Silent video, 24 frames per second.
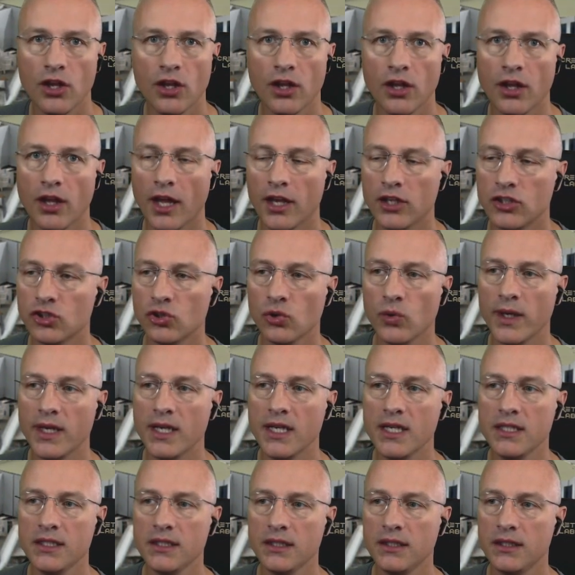It's so
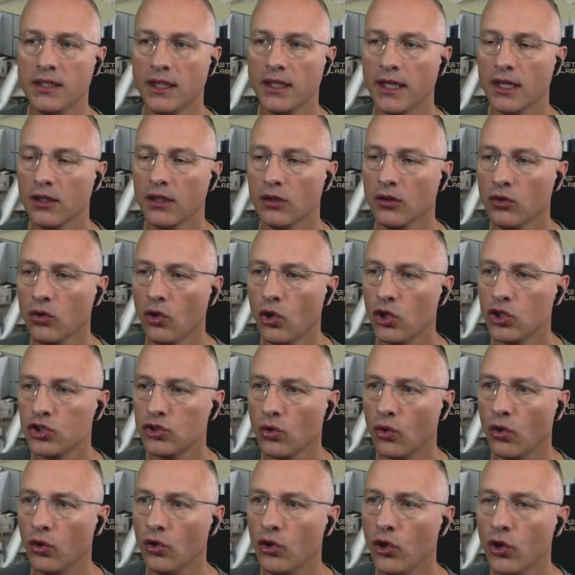easy to get lost
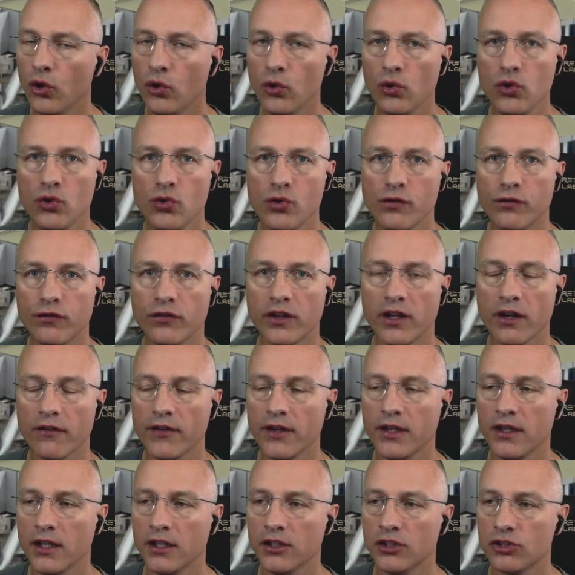on who you've
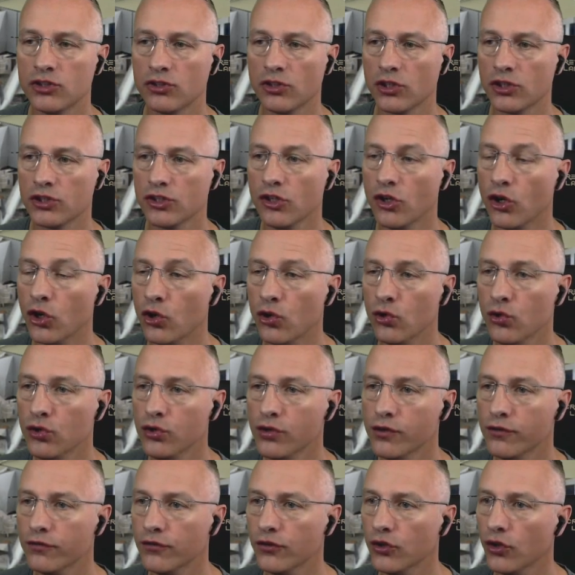given instruction and who
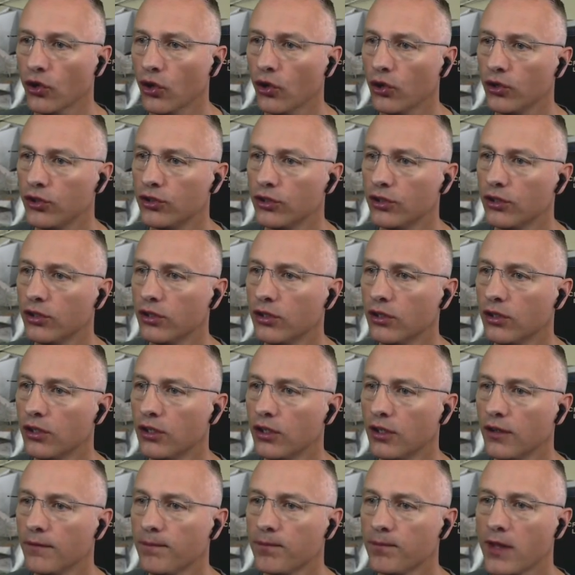you've not.
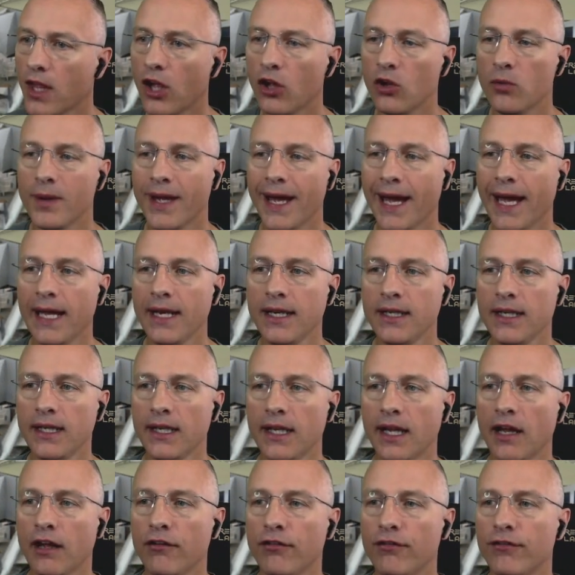It would be handy
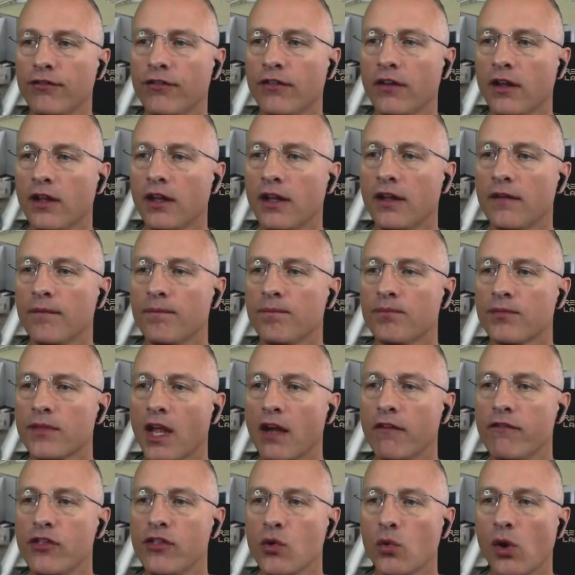if
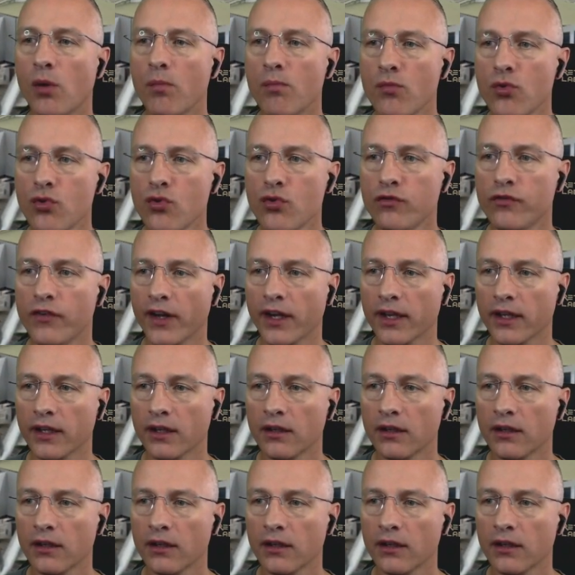they were moving